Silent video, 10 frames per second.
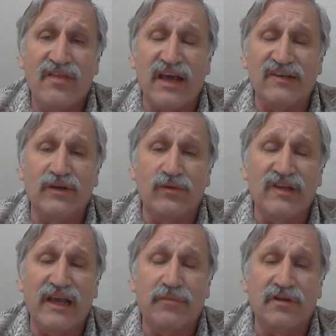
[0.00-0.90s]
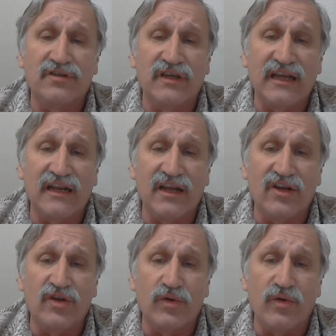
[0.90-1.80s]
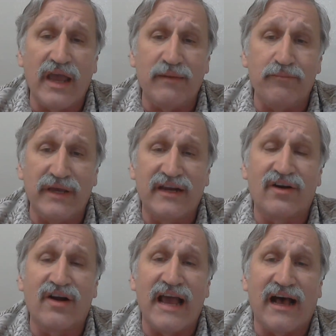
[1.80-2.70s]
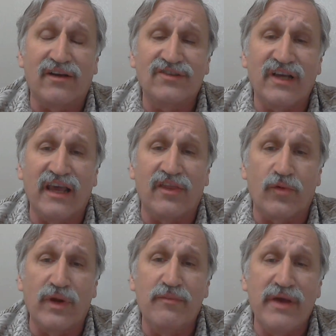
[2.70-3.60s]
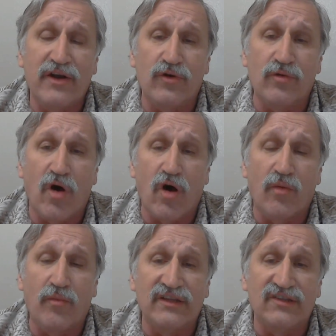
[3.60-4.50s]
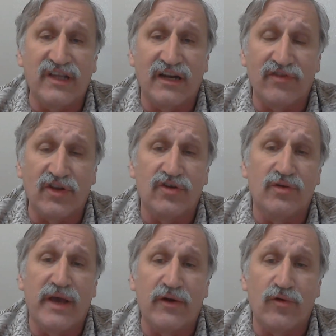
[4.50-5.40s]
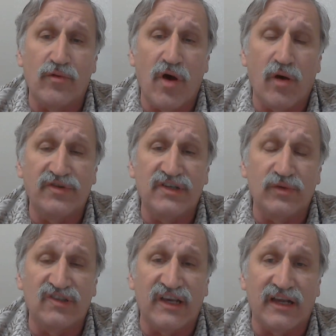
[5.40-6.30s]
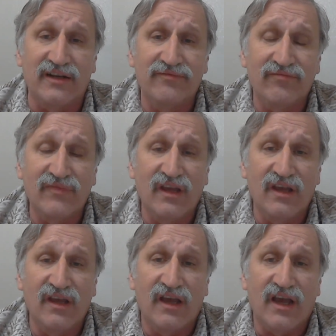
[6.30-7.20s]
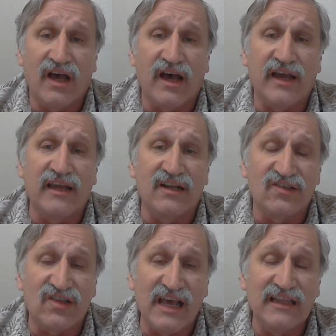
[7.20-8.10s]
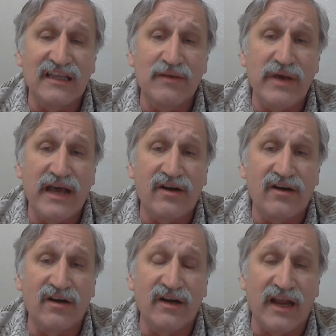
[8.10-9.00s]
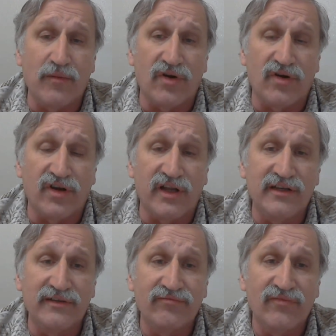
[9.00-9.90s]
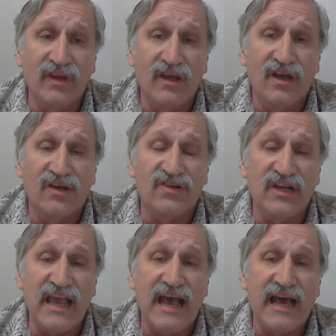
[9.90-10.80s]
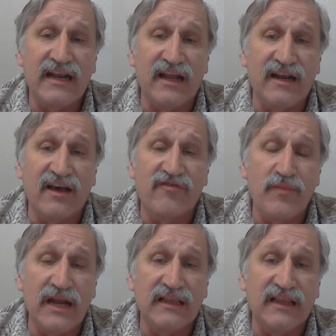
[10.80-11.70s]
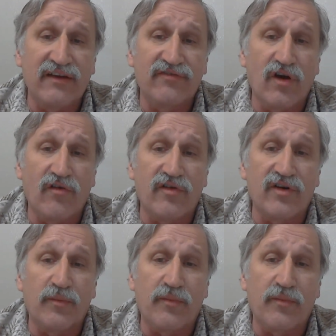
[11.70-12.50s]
that she was able to get into a bigger house, a three bedroom home instead of the two bedroom home she was in, uh, in a slightly better neighborhood. She had enough money left over to